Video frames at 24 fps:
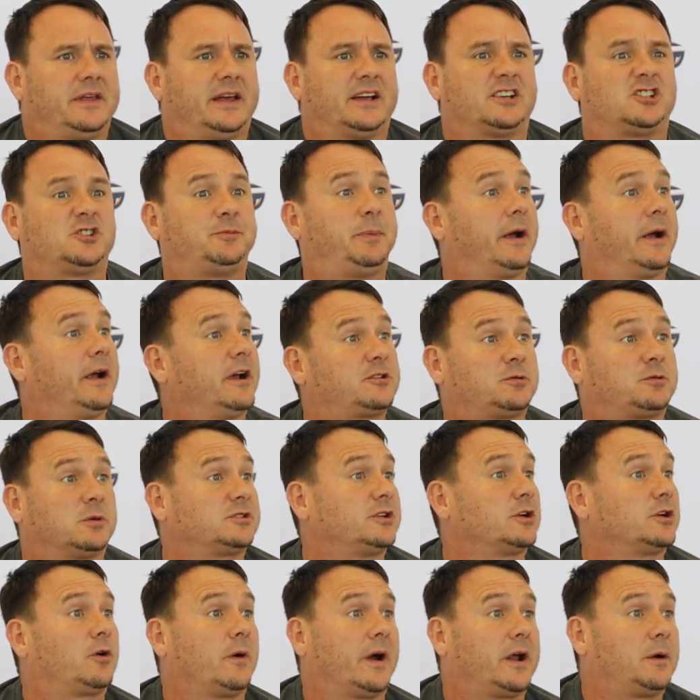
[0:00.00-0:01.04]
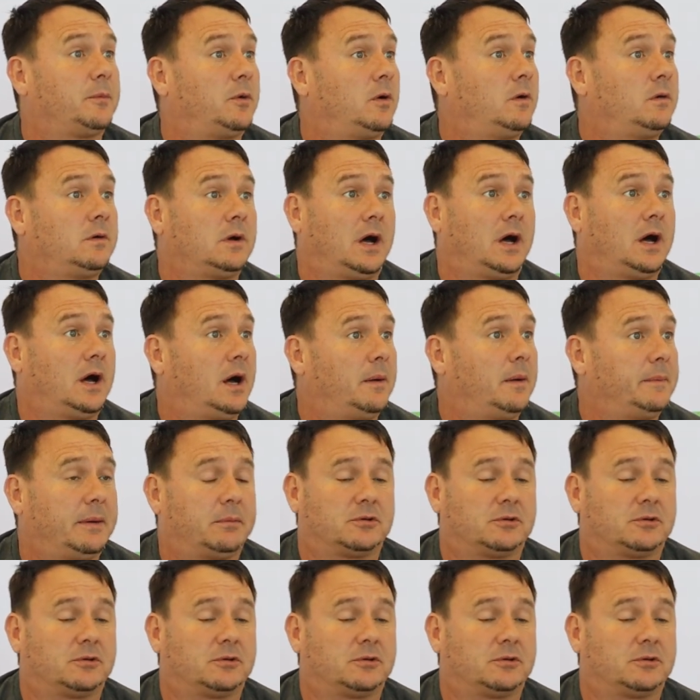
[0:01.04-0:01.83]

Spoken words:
The experience was incredible.